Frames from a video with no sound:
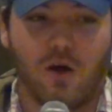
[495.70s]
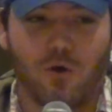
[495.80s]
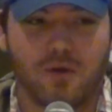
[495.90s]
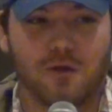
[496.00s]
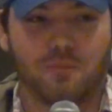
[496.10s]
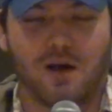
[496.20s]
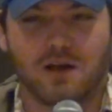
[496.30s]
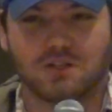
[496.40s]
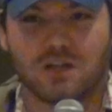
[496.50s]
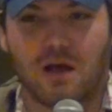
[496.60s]
A real
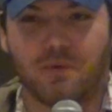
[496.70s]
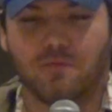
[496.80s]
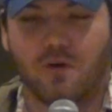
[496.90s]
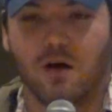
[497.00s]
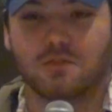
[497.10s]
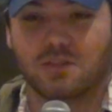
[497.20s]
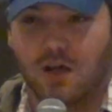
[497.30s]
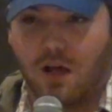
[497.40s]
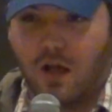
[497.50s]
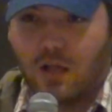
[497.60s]
pawn shop involves
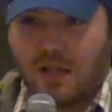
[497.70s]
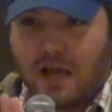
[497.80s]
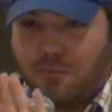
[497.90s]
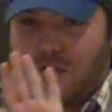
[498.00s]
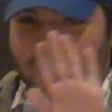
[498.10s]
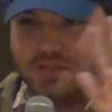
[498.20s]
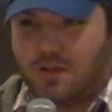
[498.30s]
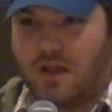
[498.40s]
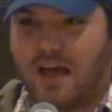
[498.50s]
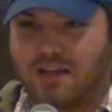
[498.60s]
a lot of
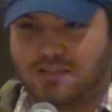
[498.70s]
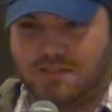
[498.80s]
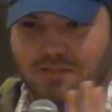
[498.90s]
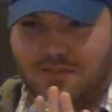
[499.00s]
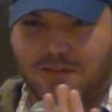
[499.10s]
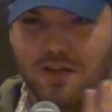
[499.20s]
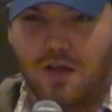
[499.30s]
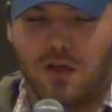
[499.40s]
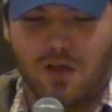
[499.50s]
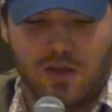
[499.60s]
plexiglass,
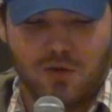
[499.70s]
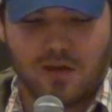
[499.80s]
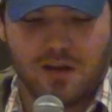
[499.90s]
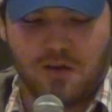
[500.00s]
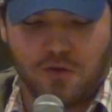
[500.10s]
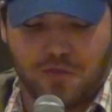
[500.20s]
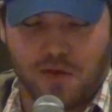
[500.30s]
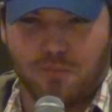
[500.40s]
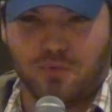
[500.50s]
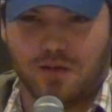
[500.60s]
you're getting your
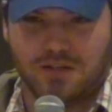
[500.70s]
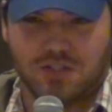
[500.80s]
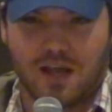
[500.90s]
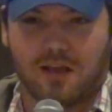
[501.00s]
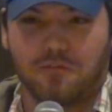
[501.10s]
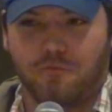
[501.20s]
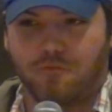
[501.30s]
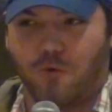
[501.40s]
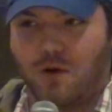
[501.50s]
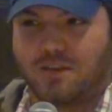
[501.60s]
thumbprint
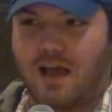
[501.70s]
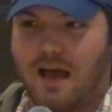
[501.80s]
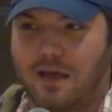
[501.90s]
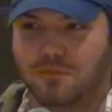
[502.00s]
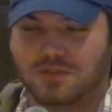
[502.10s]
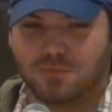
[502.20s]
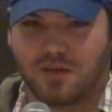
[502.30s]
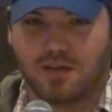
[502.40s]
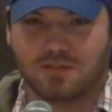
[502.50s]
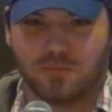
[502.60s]
checked 4 times,
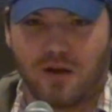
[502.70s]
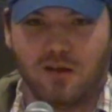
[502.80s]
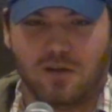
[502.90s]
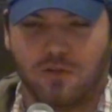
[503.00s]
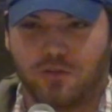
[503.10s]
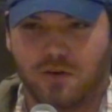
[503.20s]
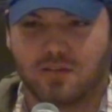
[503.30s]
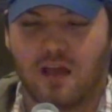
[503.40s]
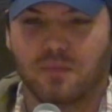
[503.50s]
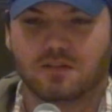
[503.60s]
because apparently the 3rd
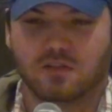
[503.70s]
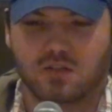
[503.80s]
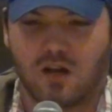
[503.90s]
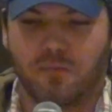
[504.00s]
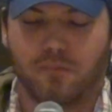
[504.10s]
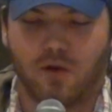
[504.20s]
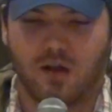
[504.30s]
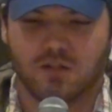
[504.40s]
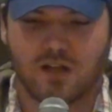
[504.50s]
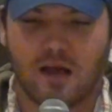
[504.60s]
time isn't the charm at
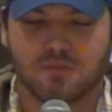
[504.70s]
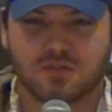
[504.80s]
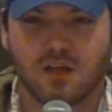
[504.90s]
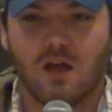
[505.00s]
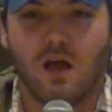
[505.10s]
pawn shops.